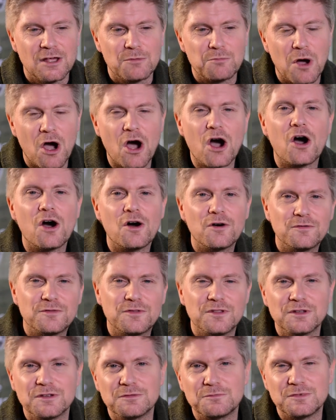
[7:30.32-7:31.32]
part of
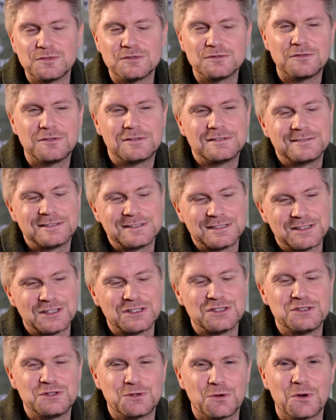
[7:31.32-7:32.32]
the
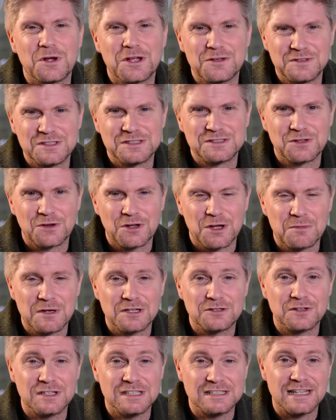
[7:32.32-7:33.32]
joy of this
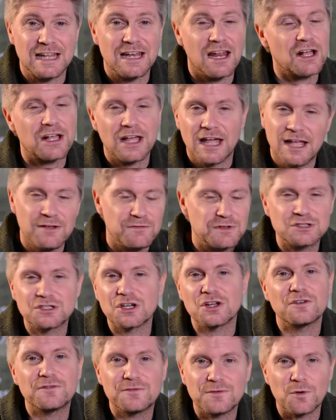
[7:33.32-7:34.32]
documentary is then, okay, if it's
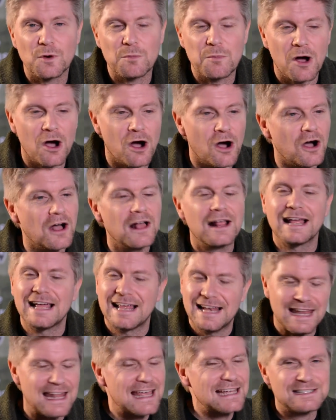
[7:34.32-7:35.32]
going to fall apart,
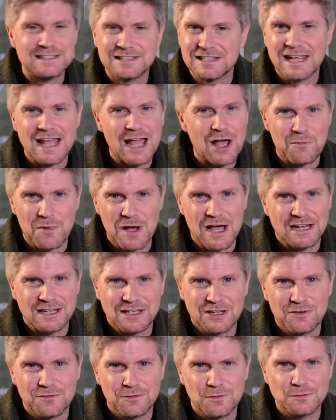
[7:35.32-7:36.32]
let's see how
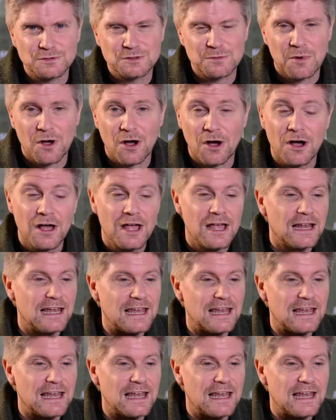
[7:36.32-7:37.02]
badly it falls apart.